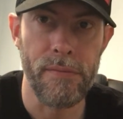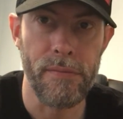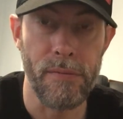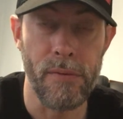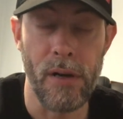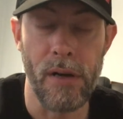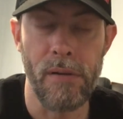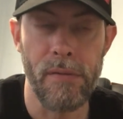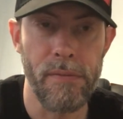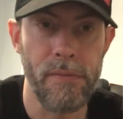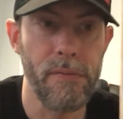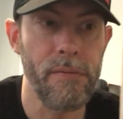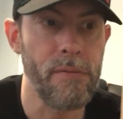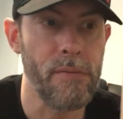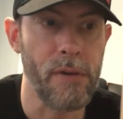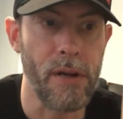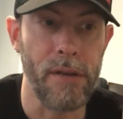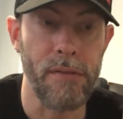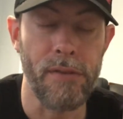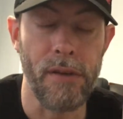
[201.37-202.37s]
well,
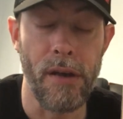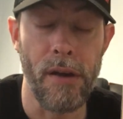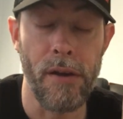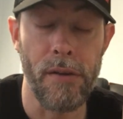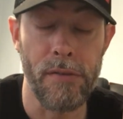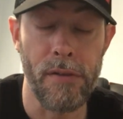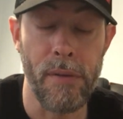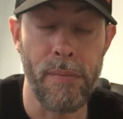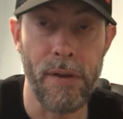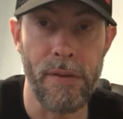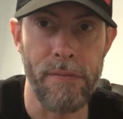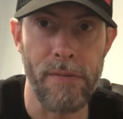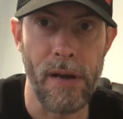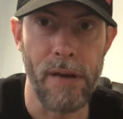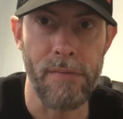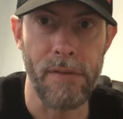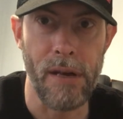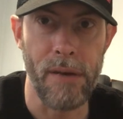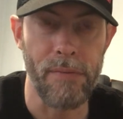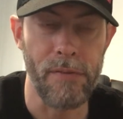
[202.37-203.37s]
I say us, I mean
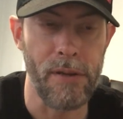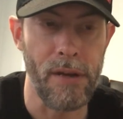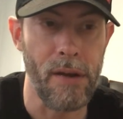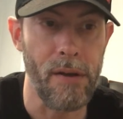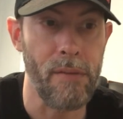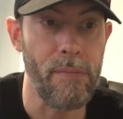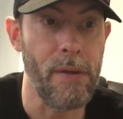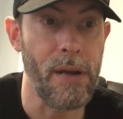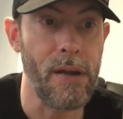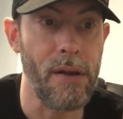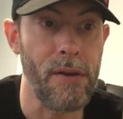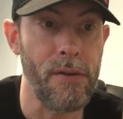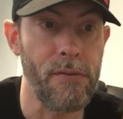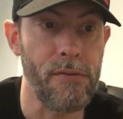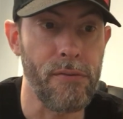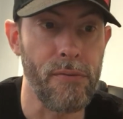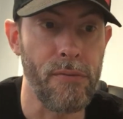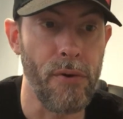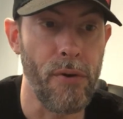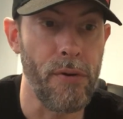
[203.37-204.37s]
Five Times Down, the band I used
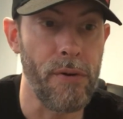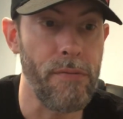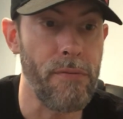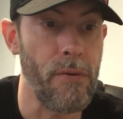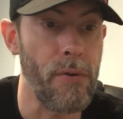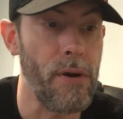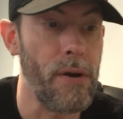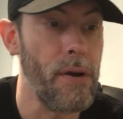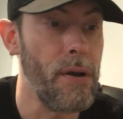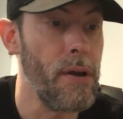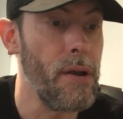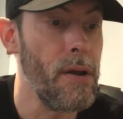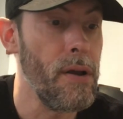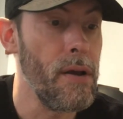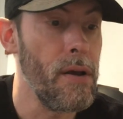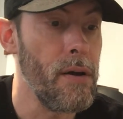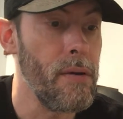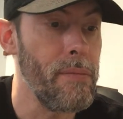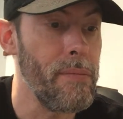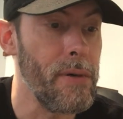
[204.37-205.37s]
to roadie for.
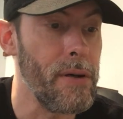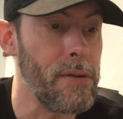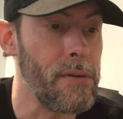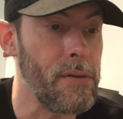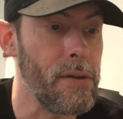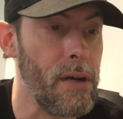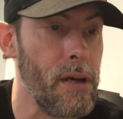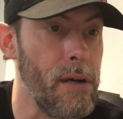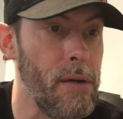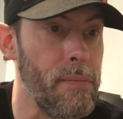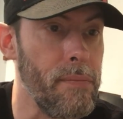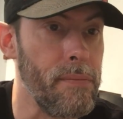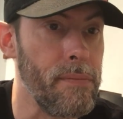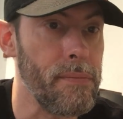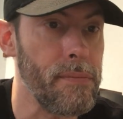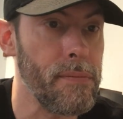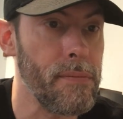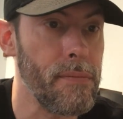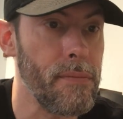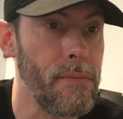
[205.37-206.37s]
But um,
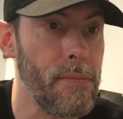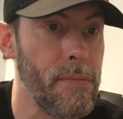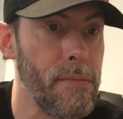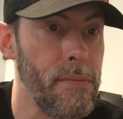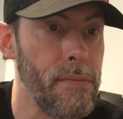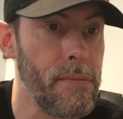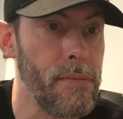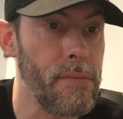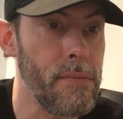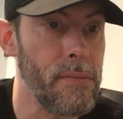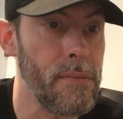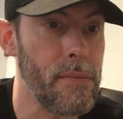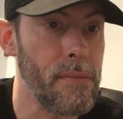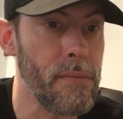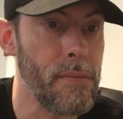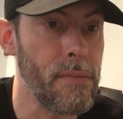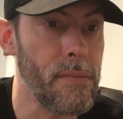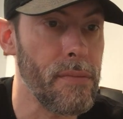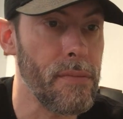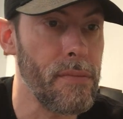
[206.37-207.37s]

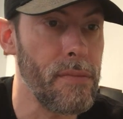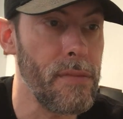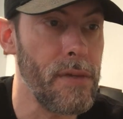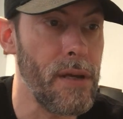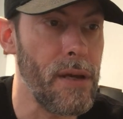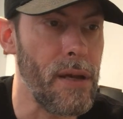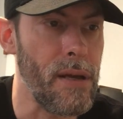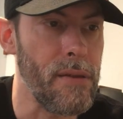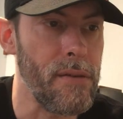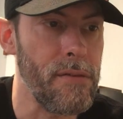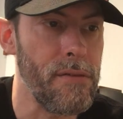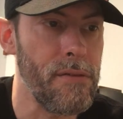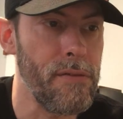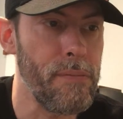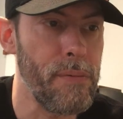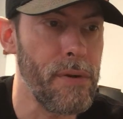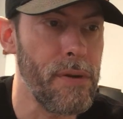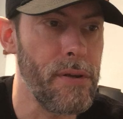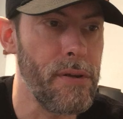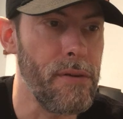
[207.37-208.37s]
yeah, this is
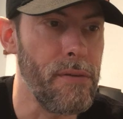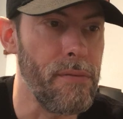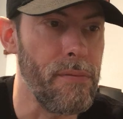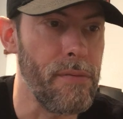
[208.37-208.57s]
pretty good.